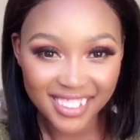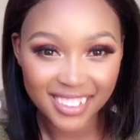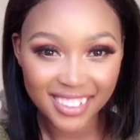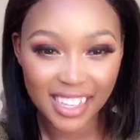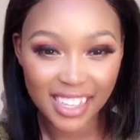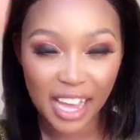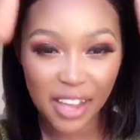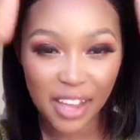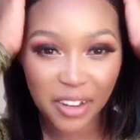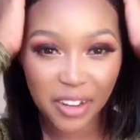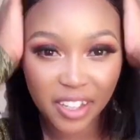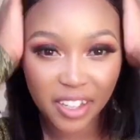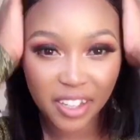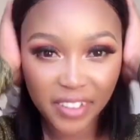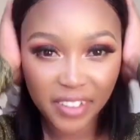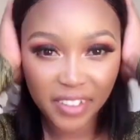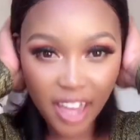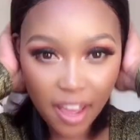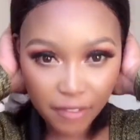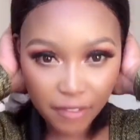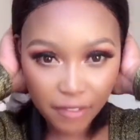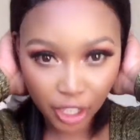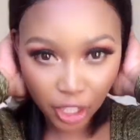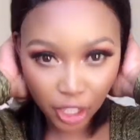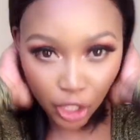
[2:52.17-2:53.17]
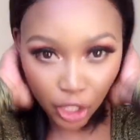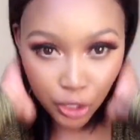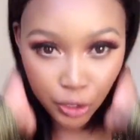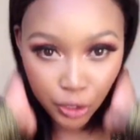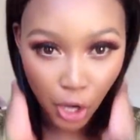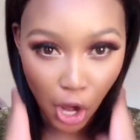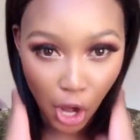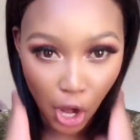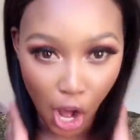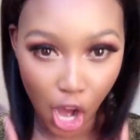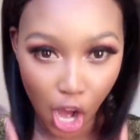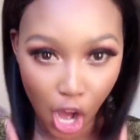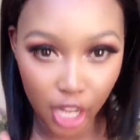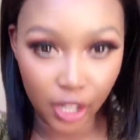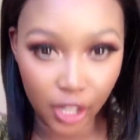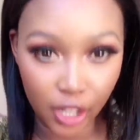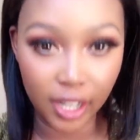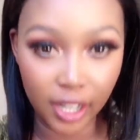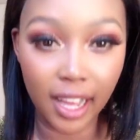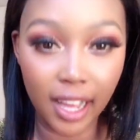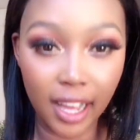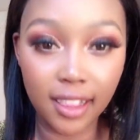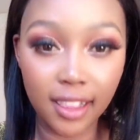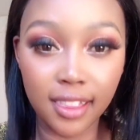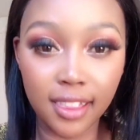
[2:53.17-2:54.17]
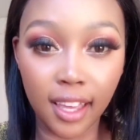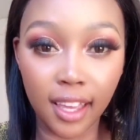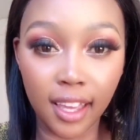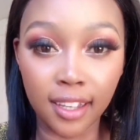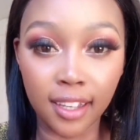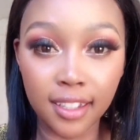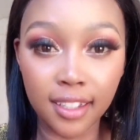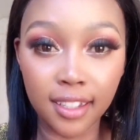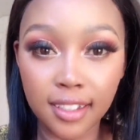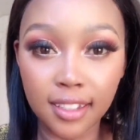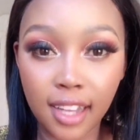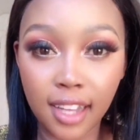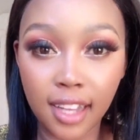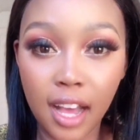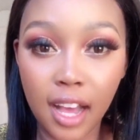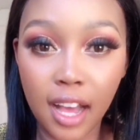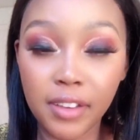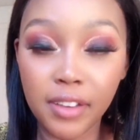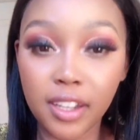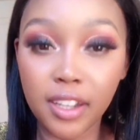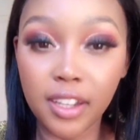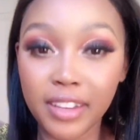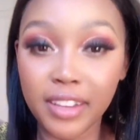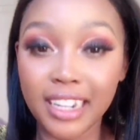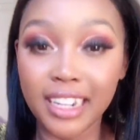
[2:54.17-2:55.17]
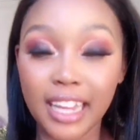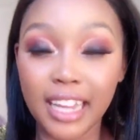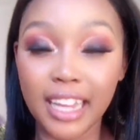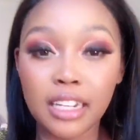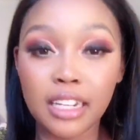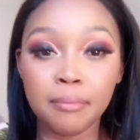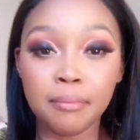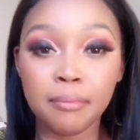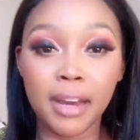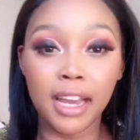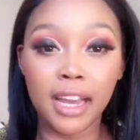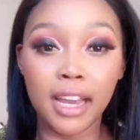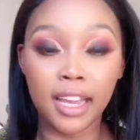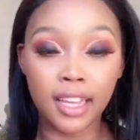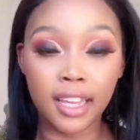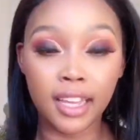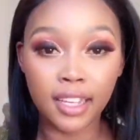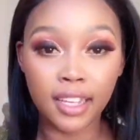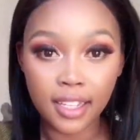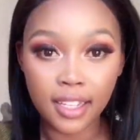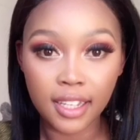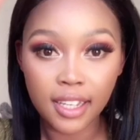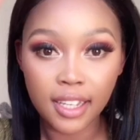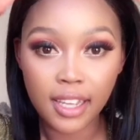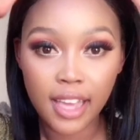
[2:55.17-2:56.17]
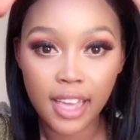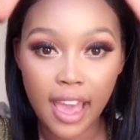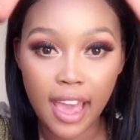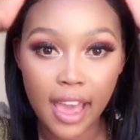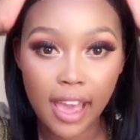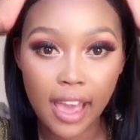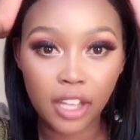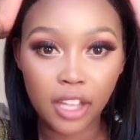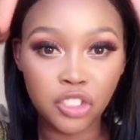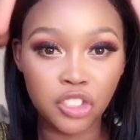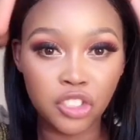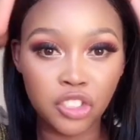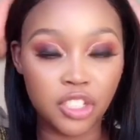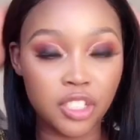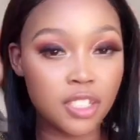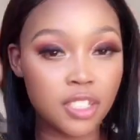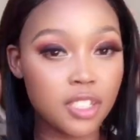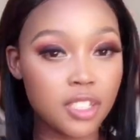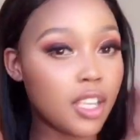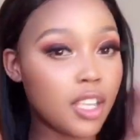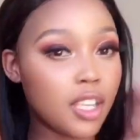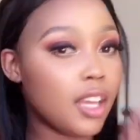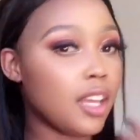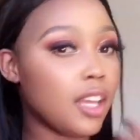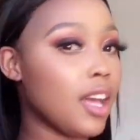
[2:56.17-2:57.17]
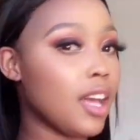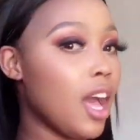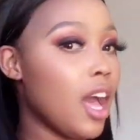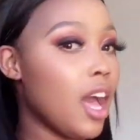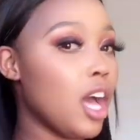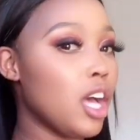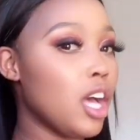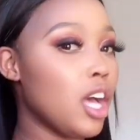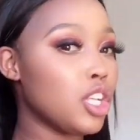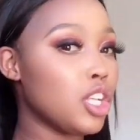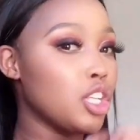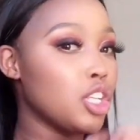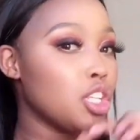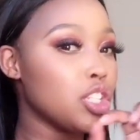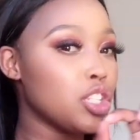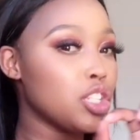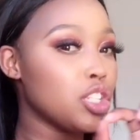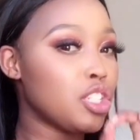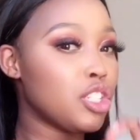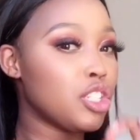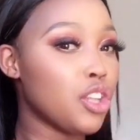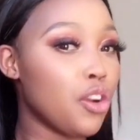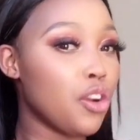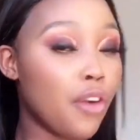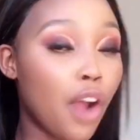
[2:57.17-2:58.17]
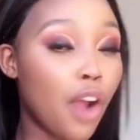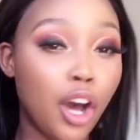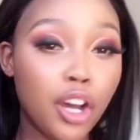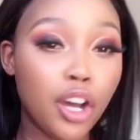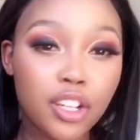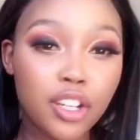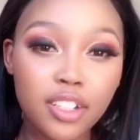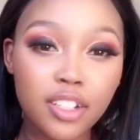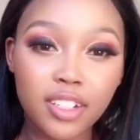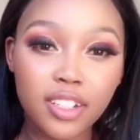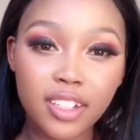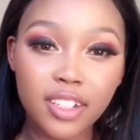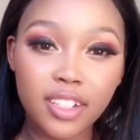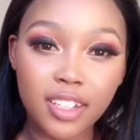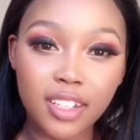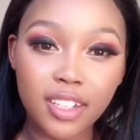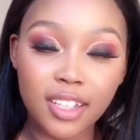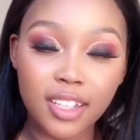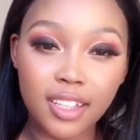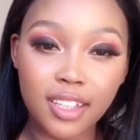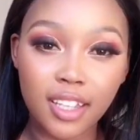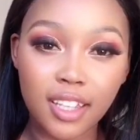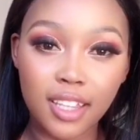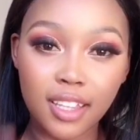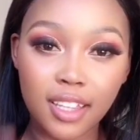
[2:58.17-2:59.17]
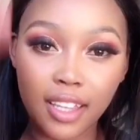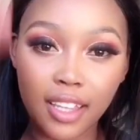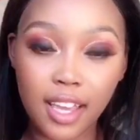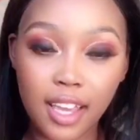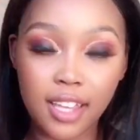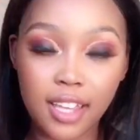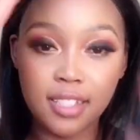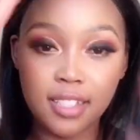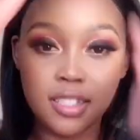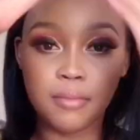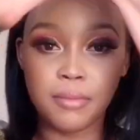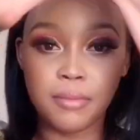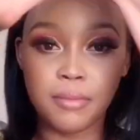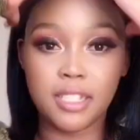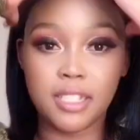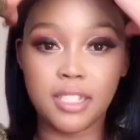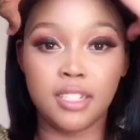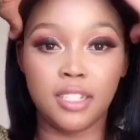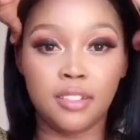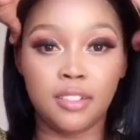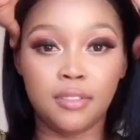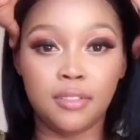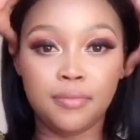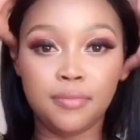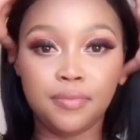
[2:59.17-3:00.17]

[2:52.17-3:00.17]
I don't even have a glue on, nothing. Haven't even laid my edges. 0. The hair is amazing.